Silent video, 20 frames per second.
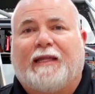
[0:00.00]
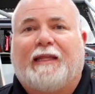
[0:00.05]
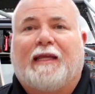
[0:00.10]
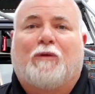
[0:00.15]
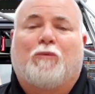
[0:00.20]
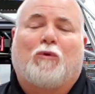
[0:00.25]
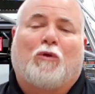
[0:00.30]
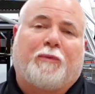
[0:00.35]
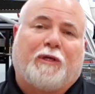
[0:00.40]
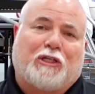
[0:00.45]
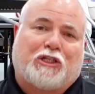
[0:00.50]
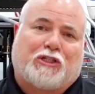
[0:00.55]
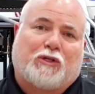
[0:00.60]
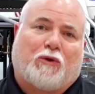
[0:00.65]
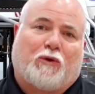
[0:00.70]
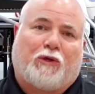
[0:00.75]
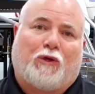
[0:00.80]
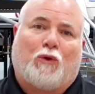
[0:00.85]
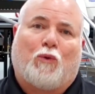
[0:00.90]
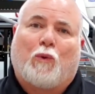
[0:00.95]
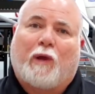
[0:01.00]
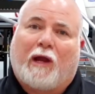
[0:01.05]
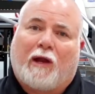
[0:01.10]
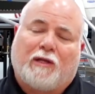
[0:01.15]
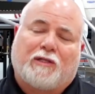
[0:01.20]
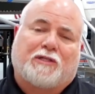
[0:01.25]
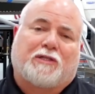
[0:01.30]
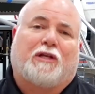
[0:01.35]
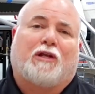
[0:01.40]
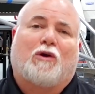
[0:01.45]
and then we'll be showing you
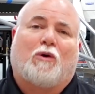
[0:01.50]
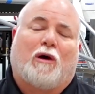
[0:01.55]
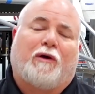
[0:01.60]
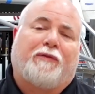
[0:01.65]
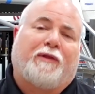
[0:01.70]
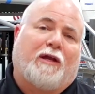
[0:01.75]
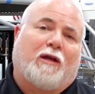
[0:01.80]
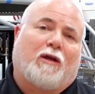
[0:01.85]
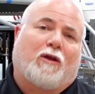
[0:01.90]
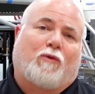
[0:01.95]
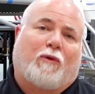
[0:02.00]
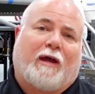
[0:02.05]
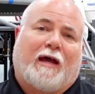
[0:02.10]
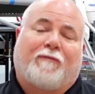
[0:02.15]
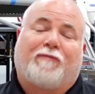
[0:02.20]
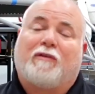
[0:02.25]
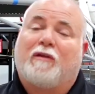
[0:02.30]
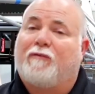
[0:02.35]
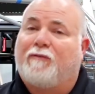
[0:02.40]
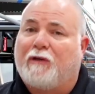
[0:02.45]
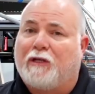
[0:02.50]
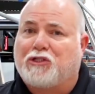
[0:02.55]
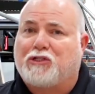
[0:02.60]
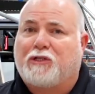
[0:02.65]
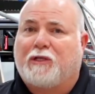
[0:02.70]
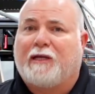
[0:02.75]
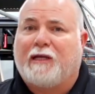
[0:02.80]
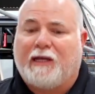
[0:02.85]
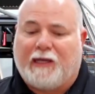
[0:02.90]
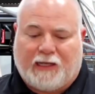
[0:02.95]
where it's going to go on the aircraft and
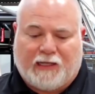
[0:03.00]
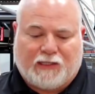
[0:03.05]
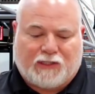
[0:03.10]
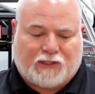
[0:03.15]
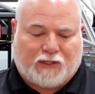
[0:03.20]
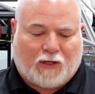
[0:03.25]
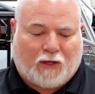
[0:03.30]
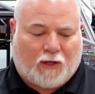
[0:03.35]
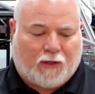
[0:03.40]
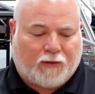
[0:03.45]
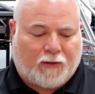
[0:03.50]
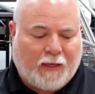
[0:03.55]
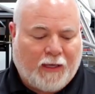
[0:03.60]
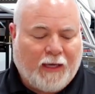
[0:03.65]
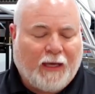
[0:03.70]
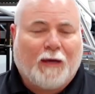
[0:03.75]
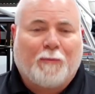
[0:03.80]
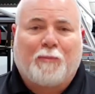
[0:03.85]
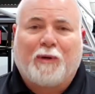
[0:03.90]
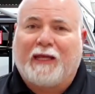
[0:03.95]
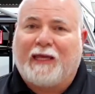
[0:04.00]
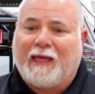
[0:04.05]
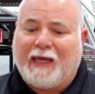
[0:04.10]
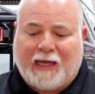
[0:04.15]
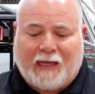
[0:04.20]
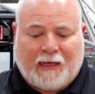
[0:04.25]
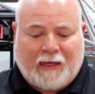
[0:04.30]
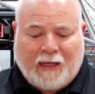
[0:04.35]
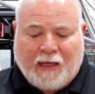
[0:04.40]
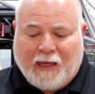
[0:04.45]
eventually getting it installed. But
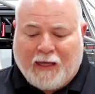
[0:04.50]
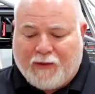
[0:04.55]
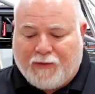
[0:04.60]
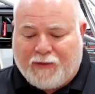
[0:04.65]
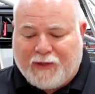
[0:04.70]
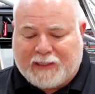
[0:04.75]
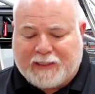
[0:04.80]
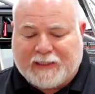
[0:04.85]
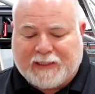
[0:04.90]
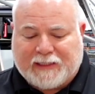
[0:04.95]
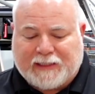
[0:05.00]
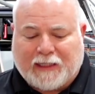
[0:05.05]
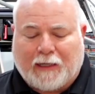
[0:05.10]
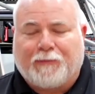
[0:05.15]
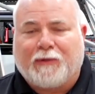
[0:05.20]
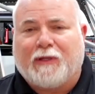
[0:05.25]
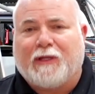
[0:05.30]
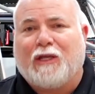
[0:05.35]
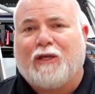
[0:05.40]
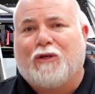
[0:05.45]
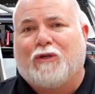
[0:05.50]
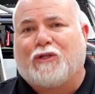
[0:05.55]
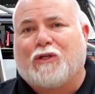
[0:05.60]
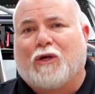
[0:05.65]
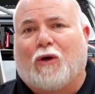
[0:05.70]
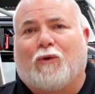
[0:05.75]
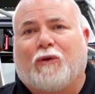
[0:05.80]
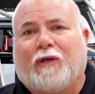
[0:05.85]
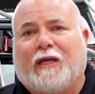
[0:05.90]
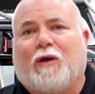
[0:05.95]
again, this is something that you
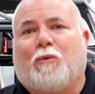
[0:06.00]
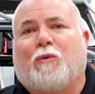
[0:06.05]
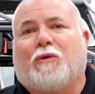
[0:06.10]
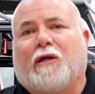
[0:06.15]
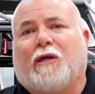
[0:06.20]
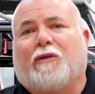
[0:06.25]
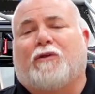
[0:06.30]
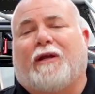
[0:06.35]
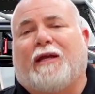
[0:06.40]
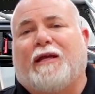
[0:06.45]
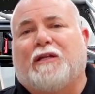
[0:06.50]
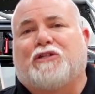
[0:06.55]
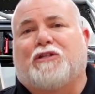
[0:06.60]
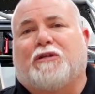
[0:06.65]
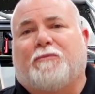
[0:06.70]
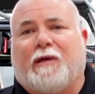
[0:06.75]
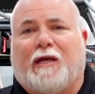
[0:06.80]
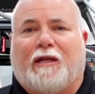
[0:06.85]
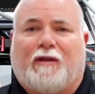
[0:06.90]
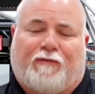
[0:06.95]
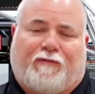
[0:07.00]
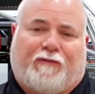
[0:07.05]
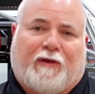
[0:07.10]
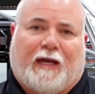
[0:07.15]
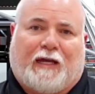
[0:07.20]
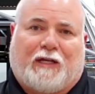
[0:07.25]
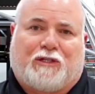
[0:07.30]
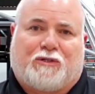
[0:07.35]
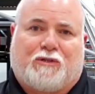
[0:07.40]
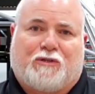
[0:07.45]
don't get with other engine
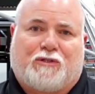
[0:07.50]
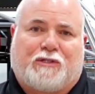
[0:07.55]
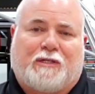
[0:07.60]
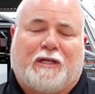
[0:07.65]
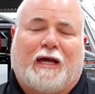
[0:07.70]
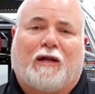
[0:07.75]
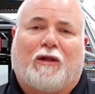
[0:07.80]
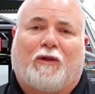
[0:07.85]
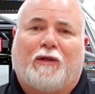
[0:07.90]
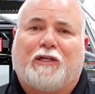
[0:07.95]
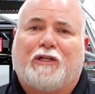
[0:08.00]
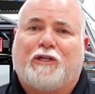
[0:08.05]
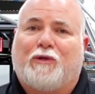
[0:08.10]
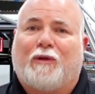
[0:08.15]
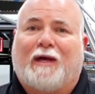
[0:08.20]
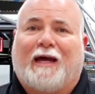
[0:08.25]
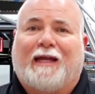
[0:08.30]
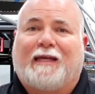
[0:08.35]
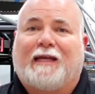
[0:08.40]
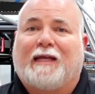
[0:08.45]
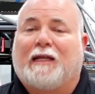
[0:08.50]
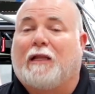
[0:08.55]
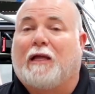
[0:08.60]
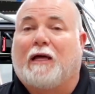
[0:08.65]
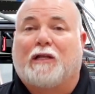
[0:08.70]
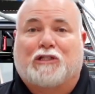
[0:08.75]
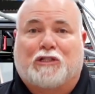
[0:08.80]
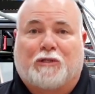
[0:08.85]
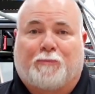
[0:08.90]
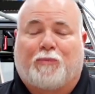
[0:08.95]
manufacturers. Not only do you not get a
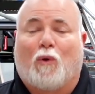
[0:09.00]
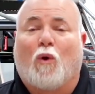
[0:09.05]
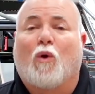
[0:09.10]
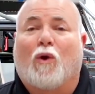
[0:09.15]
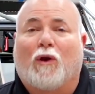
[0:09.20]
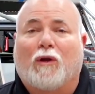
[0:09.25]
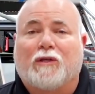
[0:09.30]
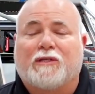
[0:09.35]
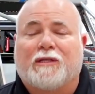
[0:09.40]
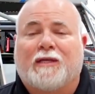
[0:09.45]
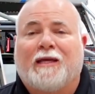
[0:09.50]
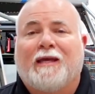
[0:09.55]
lot of support,